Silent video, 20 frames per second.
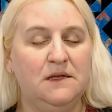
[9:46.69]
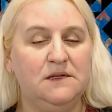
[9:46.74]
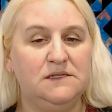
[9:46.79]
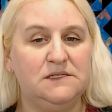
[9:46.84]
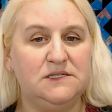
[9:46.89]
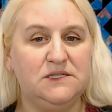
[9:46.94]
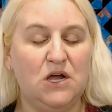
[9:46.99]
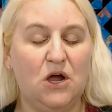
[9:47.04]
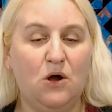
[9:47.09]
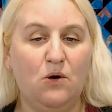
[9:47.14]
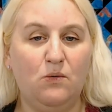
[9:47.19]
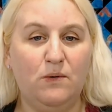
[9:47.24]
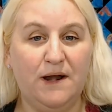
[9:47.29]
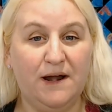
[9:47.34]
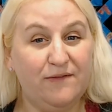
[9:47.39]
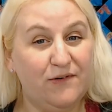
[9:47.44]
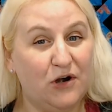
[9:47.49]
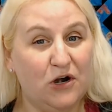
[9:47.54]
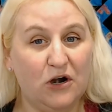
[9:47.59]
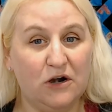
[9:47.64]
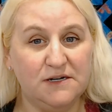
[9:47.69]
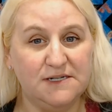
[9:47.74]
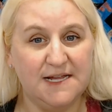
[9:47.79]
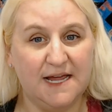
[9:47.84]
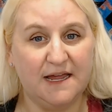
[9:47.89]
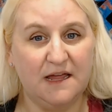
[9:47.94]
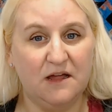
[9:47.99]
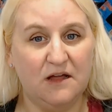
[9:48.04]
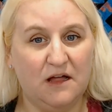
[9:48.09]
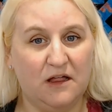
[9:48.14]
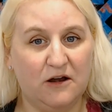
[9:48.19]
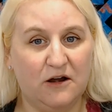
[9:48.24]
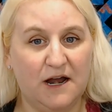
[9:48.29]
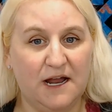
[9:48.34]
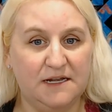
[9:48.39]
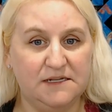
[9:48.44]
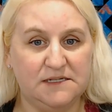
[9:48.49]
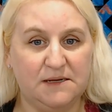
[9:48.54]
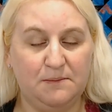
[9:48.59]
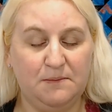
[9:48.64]
So whatever her second color
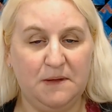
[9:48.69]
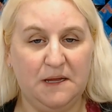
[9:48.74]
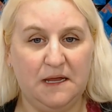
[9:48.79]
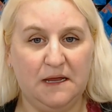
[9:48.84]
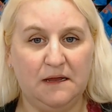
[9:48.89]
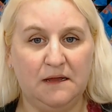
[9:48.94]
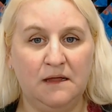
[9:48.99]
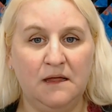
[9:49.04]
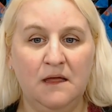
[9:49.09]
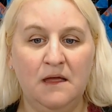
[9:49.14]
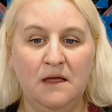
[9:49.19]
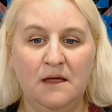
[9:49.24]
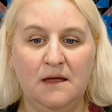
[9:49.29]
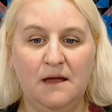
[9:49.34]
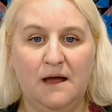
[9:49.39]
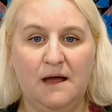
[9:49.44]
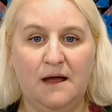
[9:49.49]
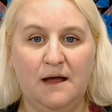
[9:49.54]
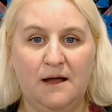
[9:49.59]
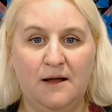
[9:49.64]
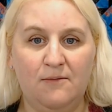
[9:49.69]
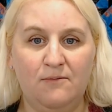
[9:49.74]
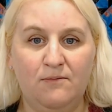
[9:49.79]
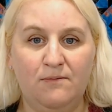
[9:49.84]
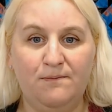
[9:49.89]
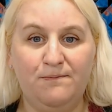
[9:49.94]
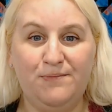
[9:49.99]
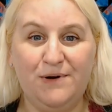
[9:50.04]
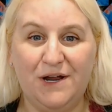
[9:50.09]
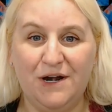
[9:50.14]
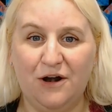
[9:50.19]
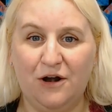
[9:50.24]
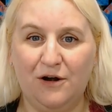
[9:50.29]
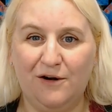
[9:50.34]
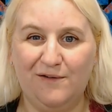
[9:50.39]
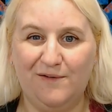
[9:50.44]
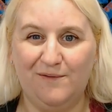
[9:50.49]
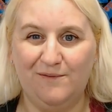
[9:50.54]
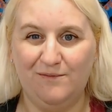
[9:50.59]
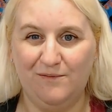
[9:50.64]
ends up being, um, but
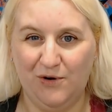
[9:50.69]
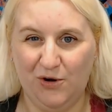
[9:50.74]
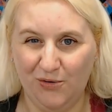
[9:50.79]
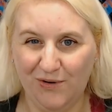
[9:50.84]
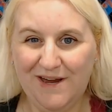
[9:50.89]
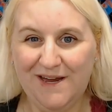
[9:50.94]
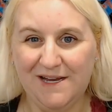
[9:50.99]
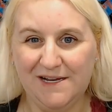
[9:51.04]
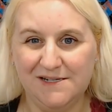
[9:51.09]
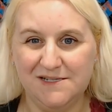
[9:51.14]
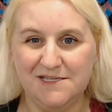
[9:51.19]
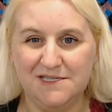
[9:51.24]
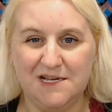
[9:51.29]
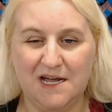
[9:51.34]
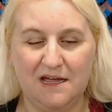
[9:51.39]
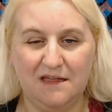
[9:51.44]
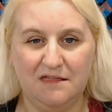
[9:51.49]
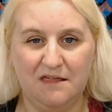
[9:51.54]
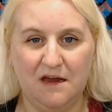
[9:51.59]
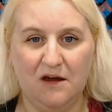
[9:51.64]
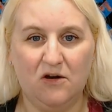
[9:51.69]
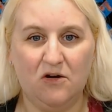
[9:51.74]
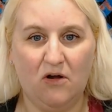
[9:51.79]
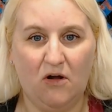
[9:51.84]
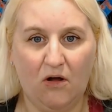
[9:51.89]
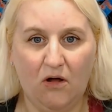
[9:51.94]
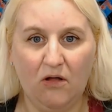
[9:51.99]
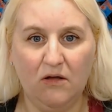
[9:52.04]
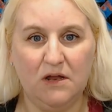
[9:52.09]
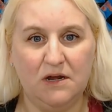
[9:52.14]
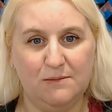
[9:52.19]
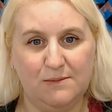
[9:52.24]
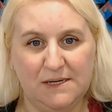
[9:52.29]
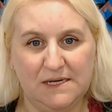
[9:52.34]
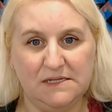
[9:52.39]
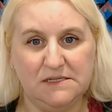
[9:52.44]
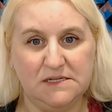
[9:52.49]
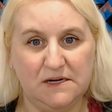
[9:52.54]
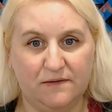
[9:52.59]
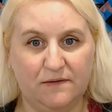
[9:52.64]
her greens, I think, are all going to be
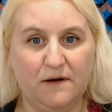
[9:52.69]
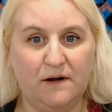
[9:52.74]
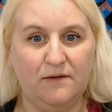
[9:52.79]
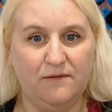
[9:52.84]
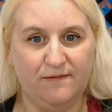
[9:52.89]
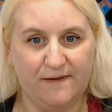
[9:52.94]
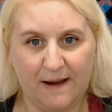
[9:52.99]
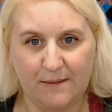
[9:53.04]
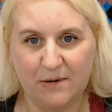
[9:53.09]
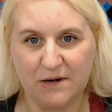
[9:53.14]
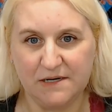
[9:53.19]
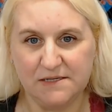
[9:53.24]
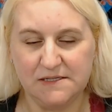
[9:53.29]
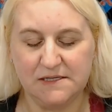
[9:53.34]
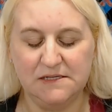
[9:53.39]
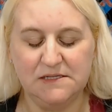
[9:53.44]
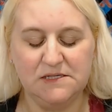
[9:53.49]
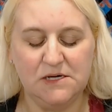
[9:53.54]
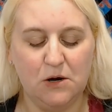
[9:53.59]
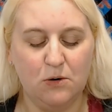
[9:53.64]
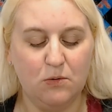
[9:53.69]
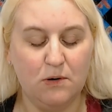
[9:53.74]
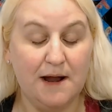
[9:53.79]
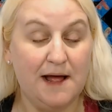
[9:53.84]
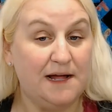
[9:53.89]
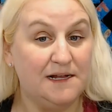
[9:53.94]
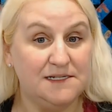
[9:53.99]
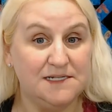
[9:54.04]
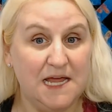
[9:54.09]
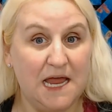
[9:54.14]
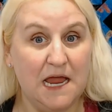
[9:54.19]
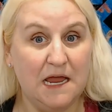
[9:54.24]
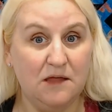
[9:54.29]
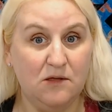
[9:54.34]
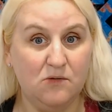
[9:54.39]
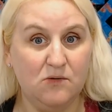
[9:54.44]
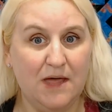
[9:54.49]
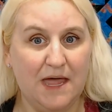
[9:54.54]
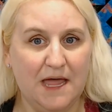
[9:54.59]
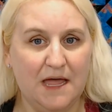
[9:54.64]
different fabrics. So we're not saying
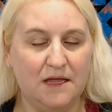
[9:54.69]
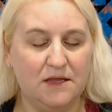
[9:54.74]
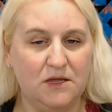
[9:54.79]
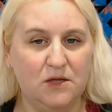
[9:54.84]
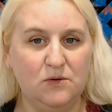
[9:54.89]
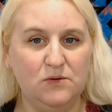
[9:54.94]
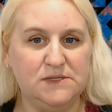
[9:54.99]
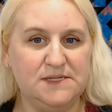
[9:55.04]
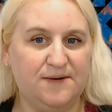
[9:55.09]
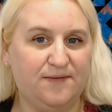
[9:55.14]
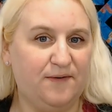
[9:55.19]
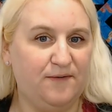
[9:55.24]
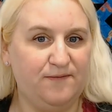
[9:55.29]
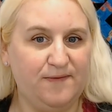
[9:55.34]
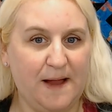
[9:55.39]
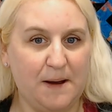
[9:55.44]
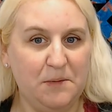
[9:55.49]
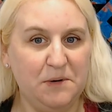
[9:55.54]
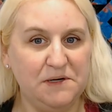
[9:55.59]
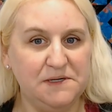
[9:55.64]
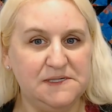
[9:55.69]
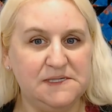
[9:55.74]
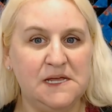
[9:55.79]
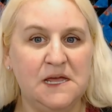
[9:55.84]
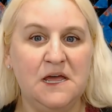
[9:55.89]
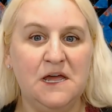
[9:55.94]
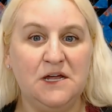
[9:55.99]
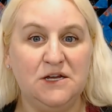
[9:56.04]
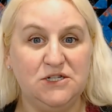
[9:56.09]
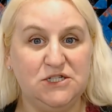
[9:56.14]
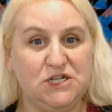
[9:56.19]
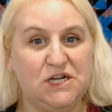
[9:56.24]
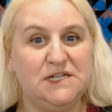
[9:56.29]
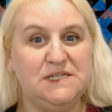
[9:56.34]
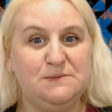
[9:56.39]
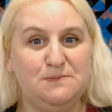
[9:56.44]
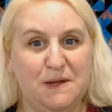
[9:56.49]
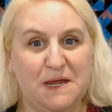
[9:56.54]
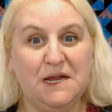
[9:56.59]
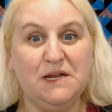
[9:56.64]
you can't use different fabrics.
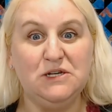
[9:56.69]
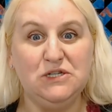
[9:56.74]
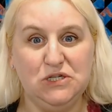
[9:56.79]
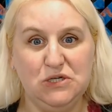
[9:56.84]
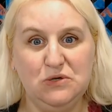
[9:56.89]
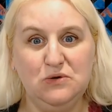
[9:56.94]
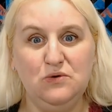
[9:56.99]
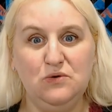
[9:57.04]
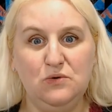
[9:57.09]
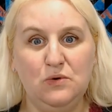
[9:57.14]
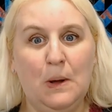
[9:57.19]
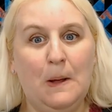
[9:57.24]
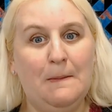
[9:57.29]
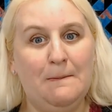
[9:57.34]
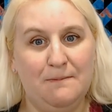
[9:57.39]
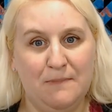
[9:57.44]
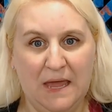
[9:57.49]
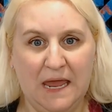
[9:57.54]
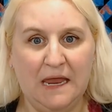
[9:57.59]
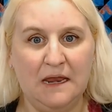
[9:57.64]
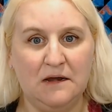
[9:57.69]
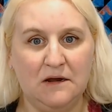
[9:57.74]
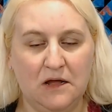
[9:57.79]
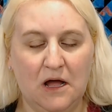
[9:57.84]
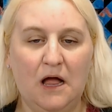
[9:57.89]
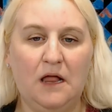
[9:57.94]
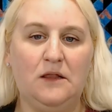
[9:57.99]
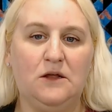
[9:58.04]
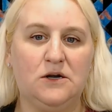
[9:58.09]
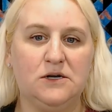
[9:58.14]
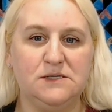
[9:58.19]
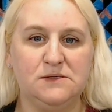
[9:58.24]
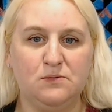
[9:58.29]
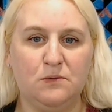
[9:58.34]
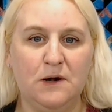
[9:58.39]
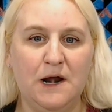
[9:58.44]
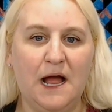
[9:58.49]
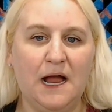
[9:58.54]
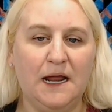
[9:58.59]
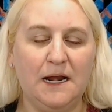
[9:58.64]
Just pick two main colors. We're
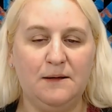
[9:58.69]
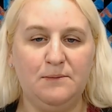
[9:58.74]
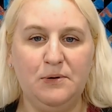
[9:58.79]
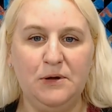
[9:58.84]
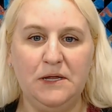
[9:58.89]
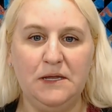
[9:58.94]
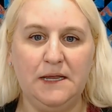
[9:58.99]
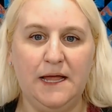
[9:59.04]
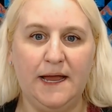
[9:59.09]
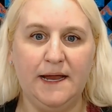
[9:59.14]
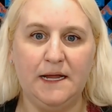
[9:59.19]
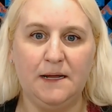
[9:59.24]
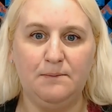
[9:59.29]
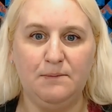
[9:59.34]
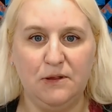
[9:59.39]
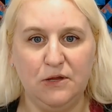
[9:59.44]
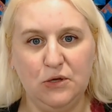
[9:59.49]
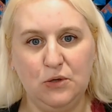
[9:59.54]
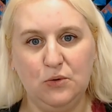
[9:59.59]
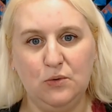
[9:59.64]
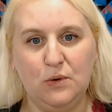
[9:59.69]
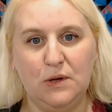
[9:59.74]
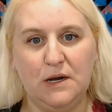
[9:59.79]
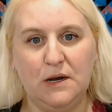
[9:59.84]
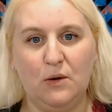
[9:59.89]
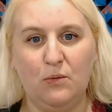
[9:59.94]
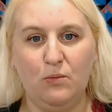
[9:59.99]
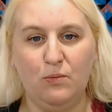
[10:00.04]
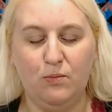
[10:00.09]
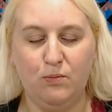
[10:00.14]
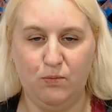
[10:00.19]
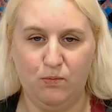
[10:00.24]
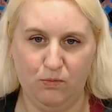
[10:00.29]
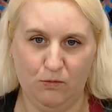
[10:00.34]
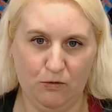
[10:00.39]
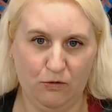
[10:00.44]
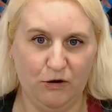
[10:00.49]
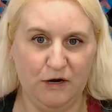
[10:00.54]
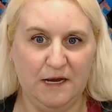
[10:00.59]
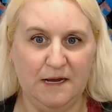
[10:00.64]
not going to put like a blue and a
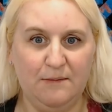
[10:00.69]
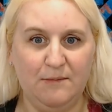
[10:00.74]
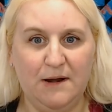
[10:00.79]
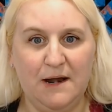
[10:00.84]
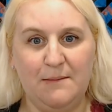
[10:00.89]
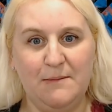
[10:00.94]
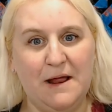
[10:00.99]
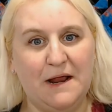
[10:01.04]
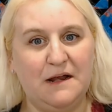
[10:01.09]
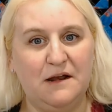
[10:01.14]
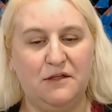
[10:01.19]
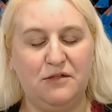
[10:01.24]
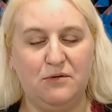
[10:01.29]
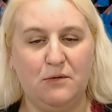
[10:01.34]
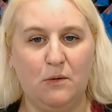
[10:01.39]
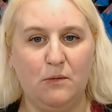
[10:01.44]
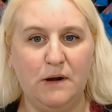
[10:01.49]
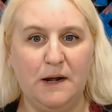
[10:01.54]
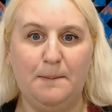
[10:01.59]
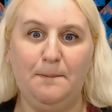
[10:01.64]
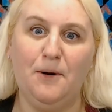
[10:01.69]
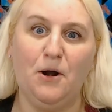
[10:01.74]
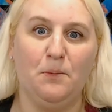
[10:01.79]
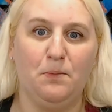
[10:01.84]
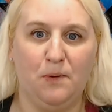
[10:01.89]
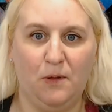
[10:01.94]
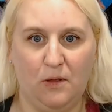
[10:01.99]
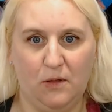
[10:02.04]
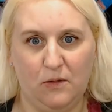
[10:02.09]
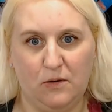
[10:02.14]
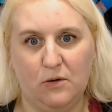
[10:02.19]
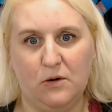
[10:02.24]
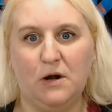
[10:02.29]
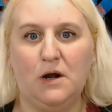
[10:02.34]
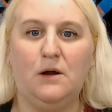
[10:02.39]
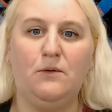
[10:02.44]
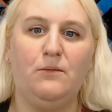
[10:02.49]
cream and I'm not going to throw in a purple or a